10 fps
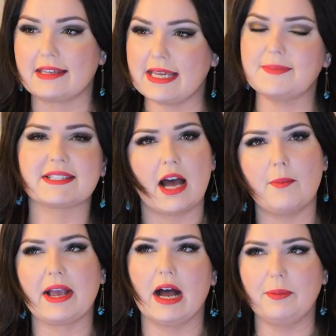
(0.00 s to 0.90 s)
keeps
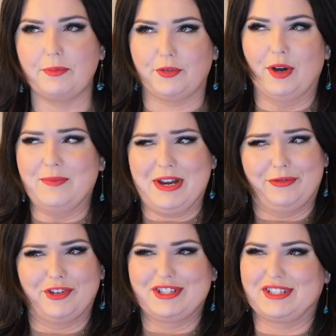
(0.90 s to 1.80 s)
coming up for me
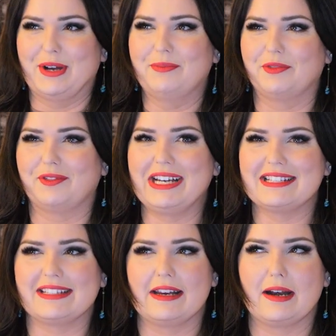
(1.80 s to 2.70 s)
for some
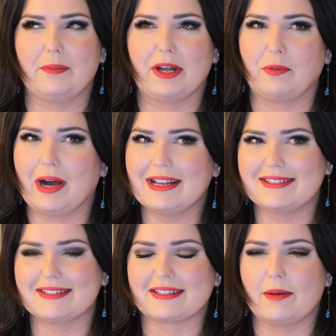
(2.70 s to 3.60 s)
reason, and I'm like, why
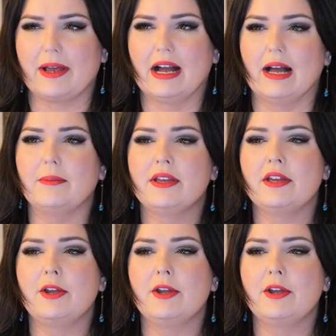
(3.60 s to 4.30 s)
is this coming up?